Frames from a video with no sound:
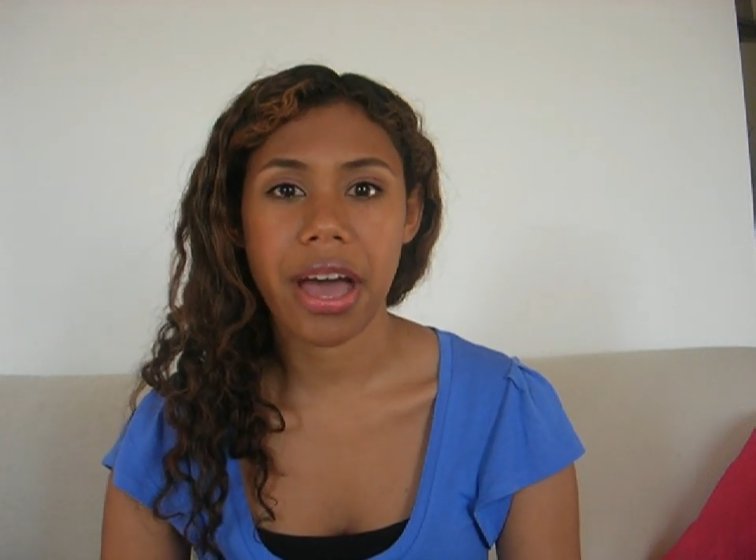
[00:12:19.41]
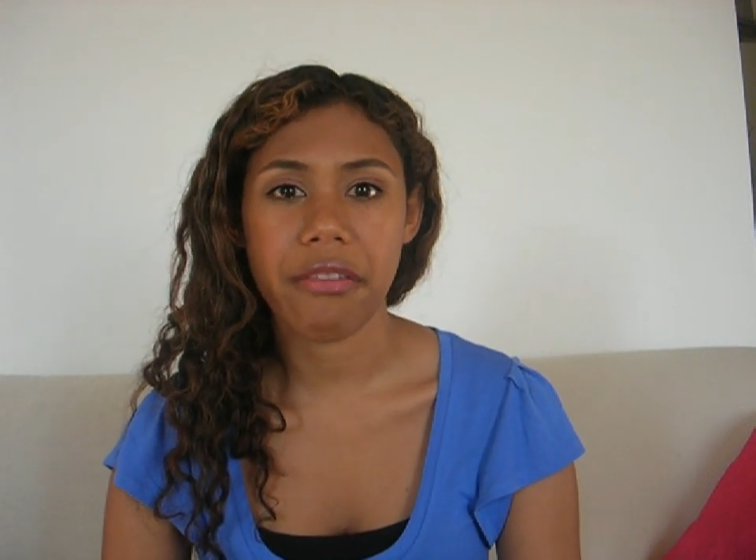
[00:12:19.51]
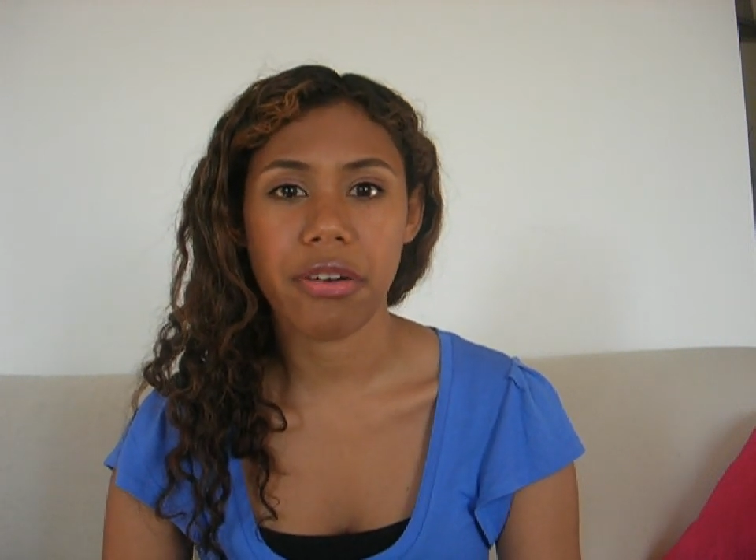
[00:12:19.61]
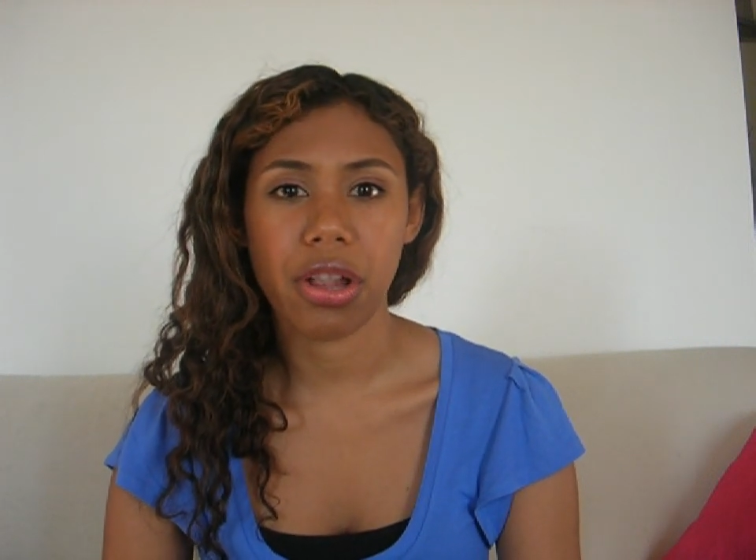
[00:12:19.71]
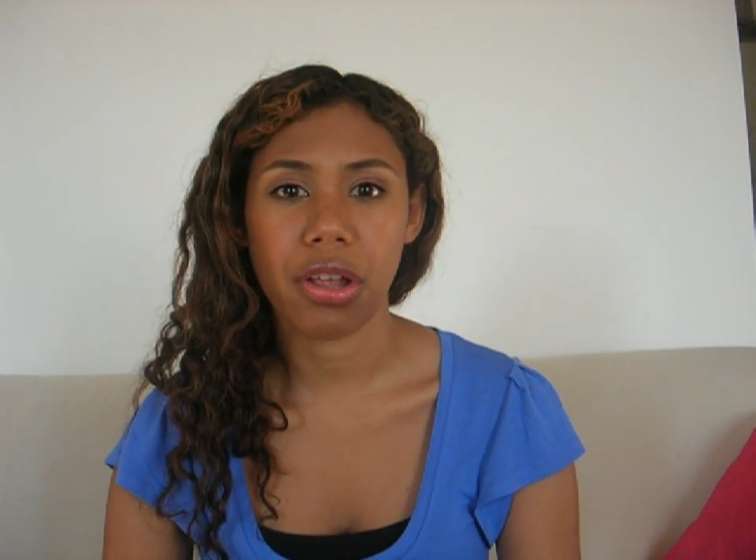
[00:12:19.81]

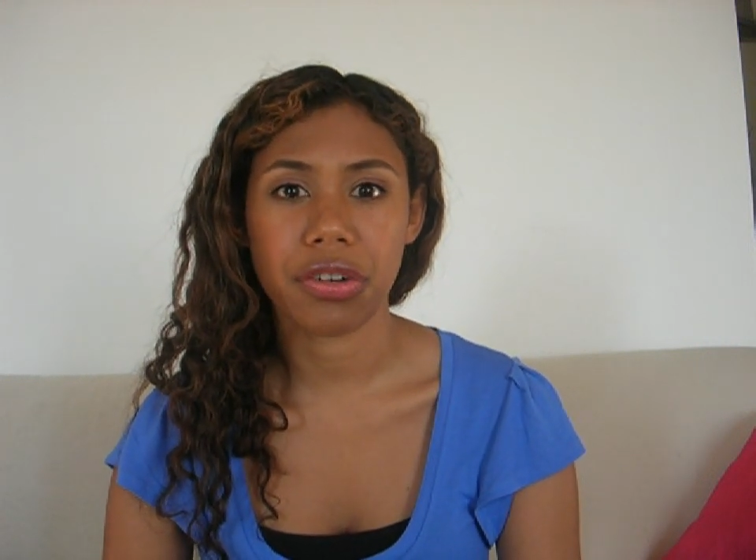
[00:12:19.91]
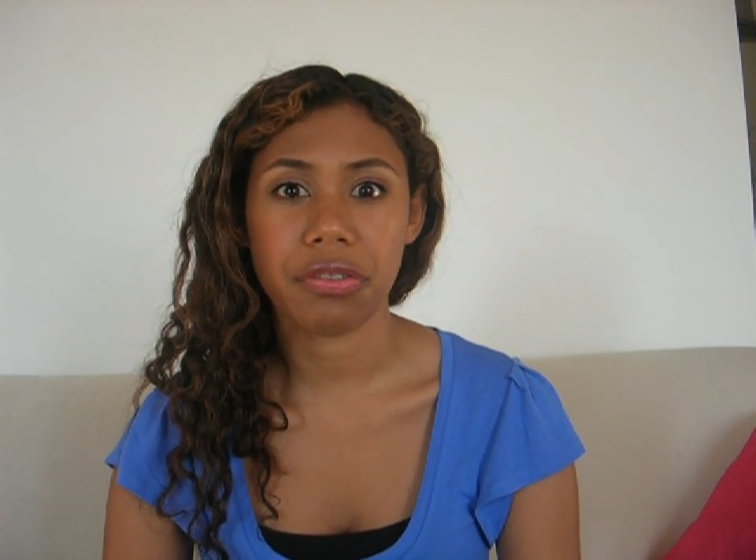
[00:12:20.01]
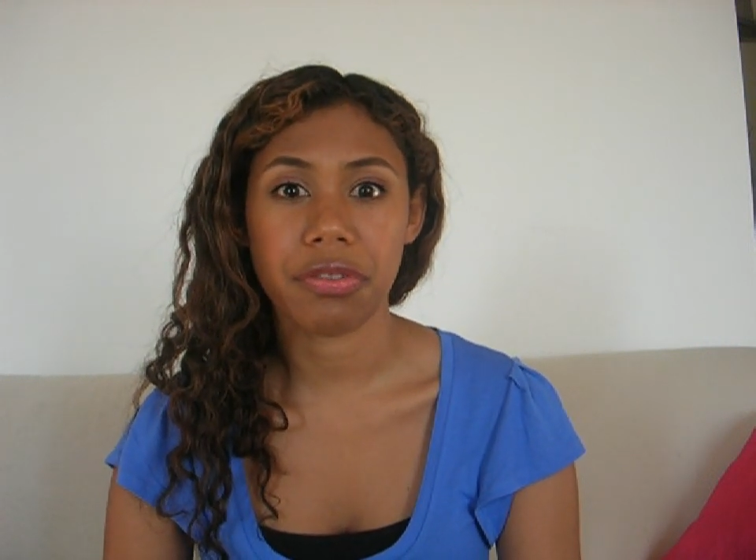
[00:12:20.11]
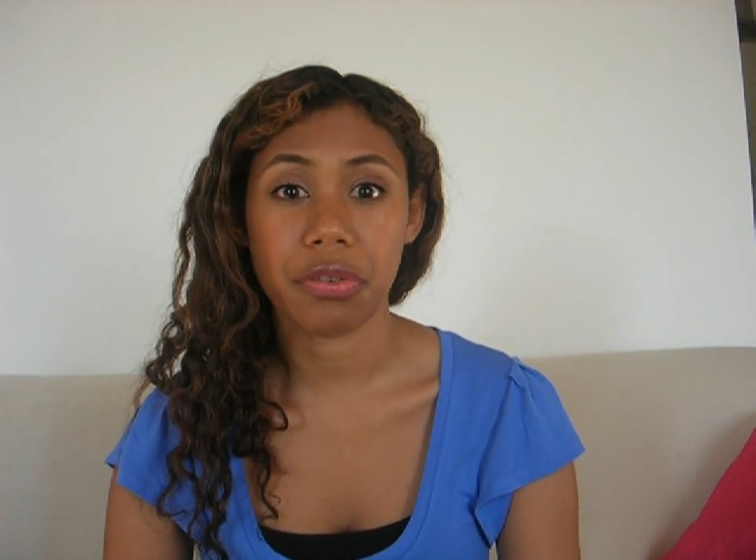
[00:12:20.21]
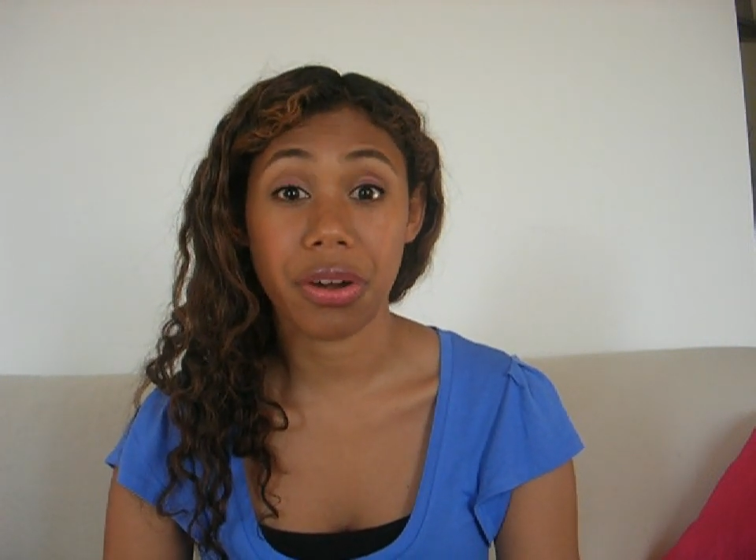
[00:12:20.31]
have a
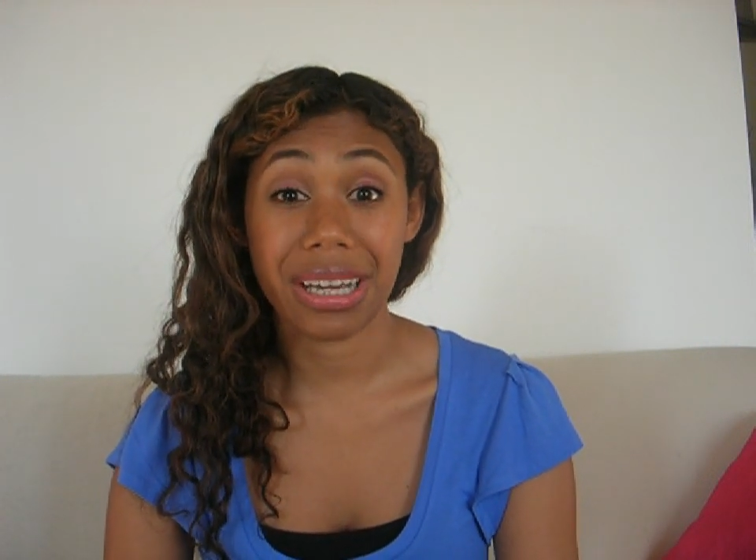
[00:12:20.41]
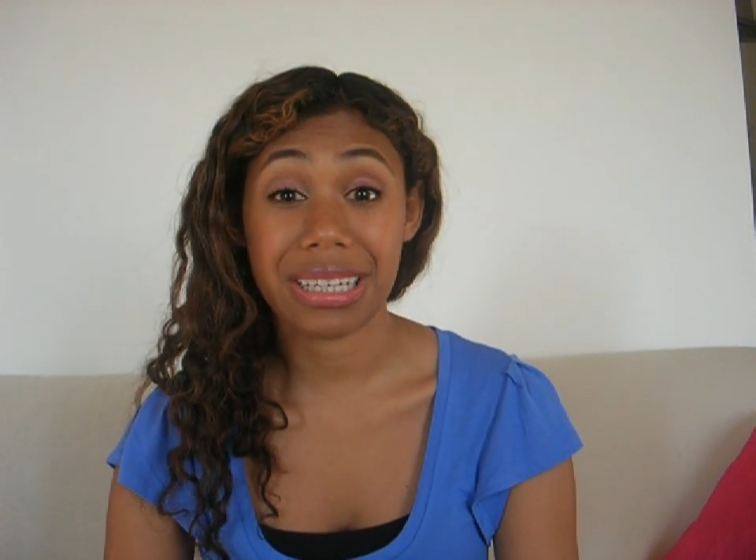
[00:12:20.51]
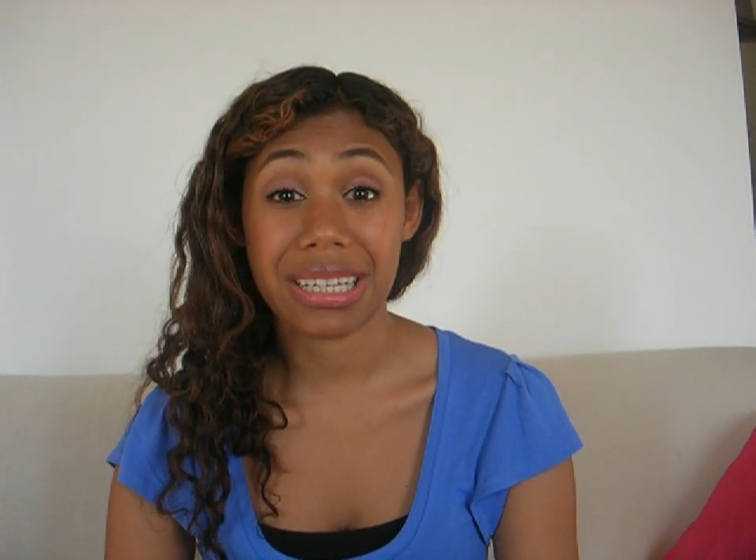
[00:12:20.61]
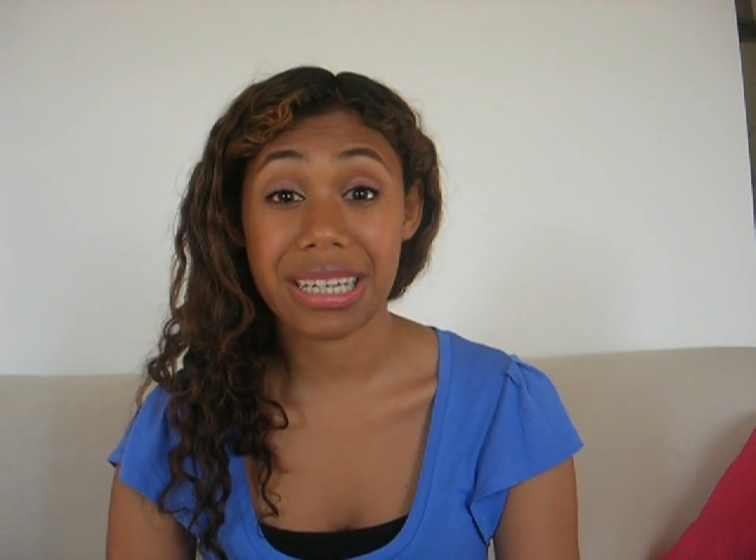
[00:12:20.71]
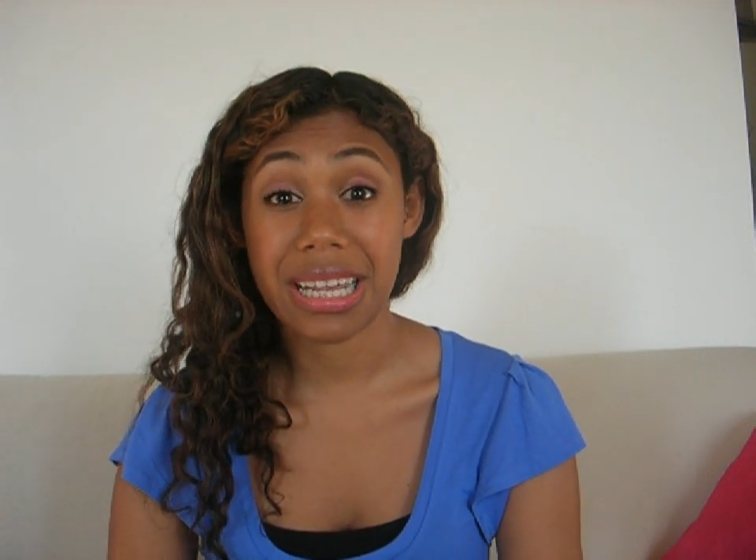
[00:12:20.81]
lot of
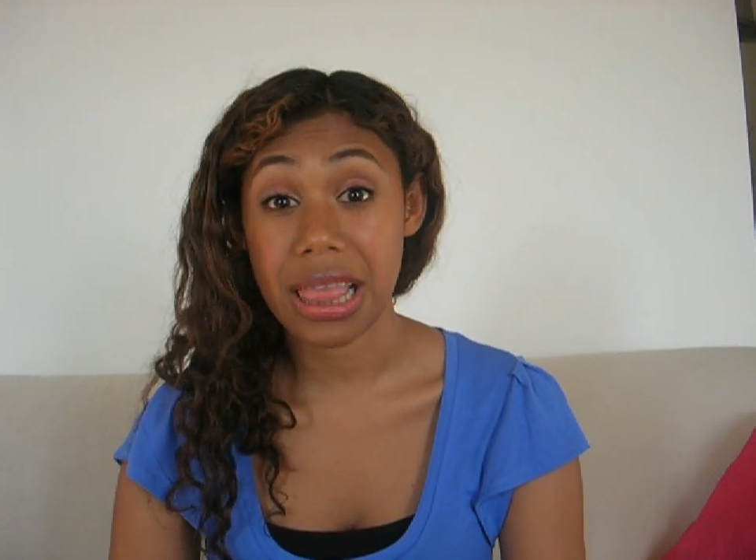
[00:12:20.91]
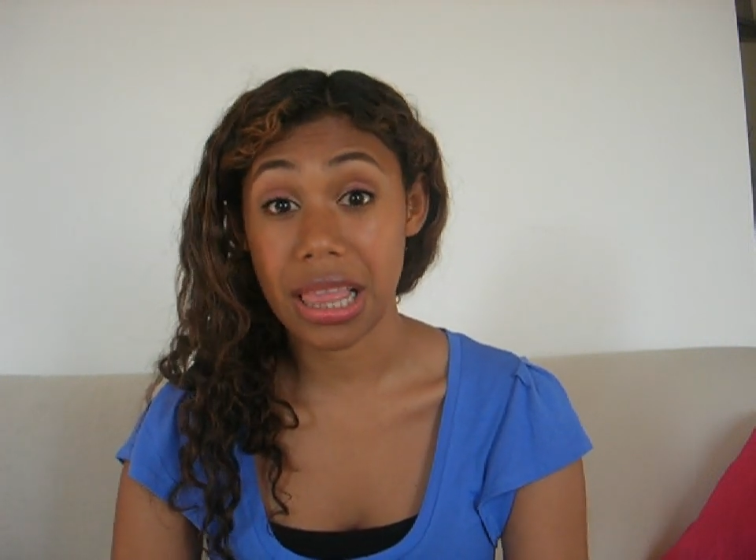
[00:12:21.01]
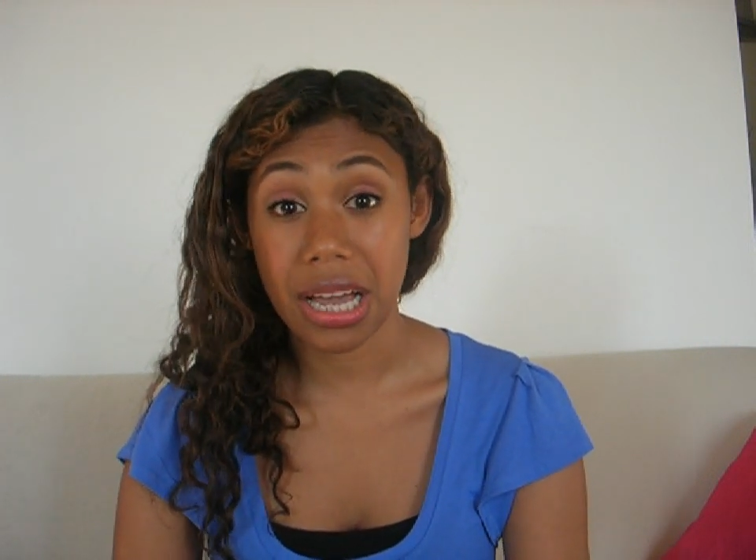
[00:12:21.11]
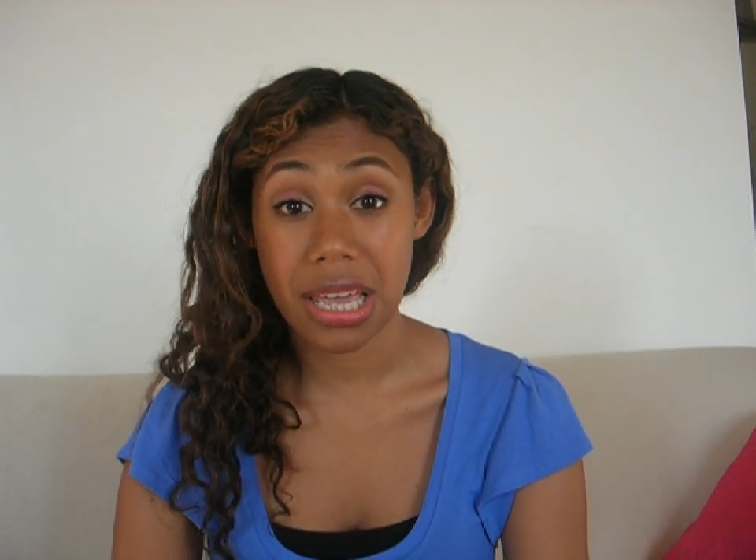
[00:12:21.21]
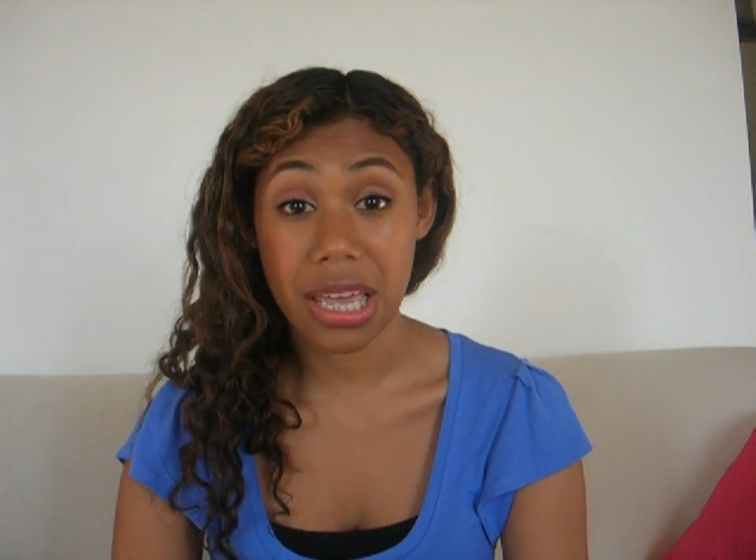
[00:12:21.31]
variety,
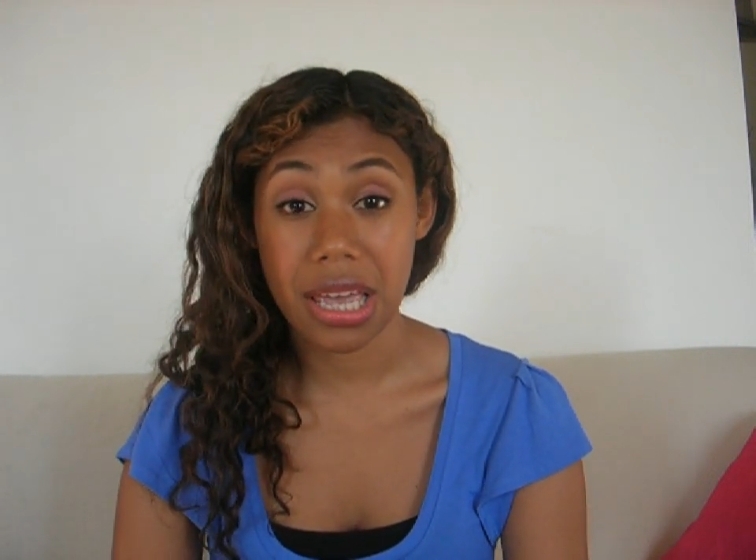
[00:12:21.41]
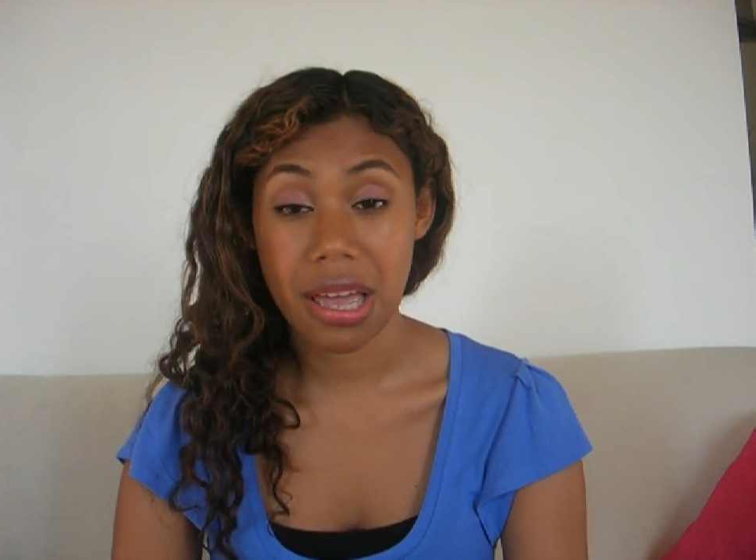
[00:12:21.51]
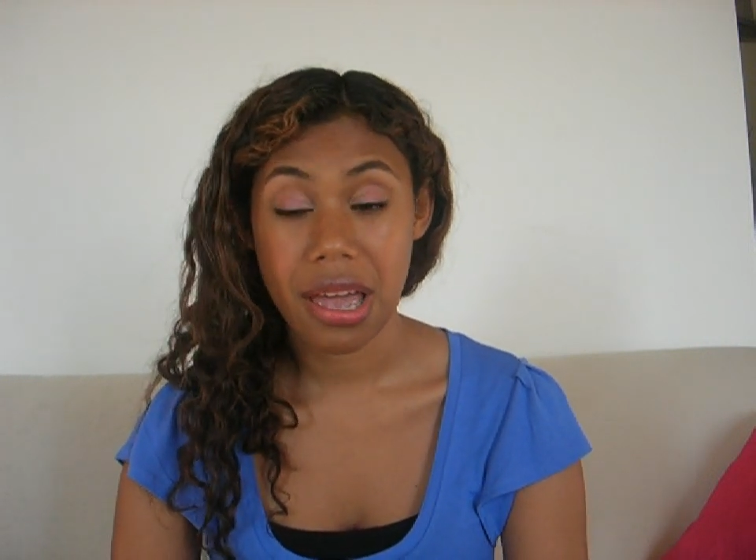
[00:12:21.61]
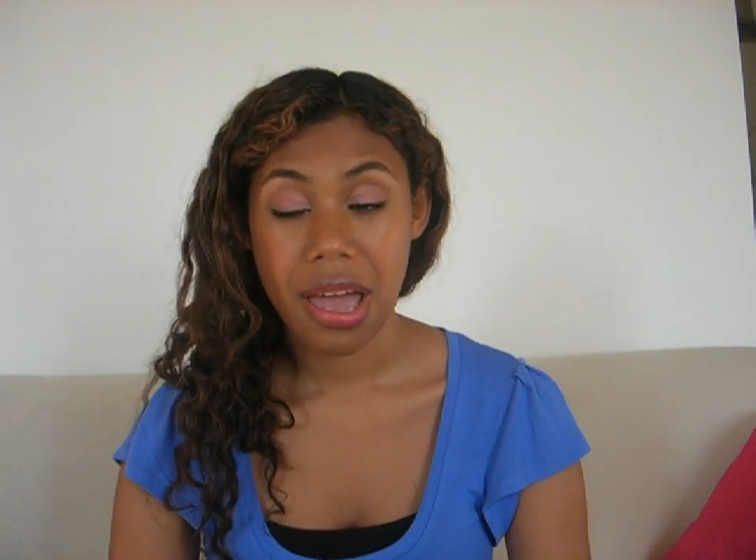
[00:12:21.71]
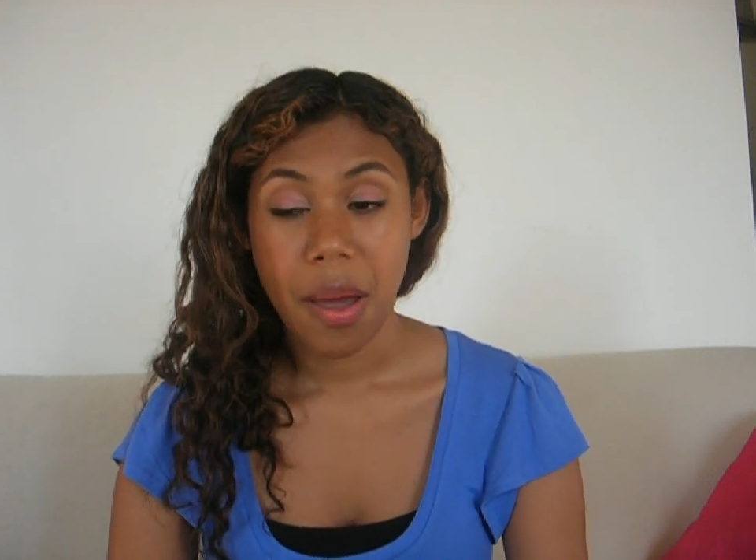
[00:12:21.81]
lucky.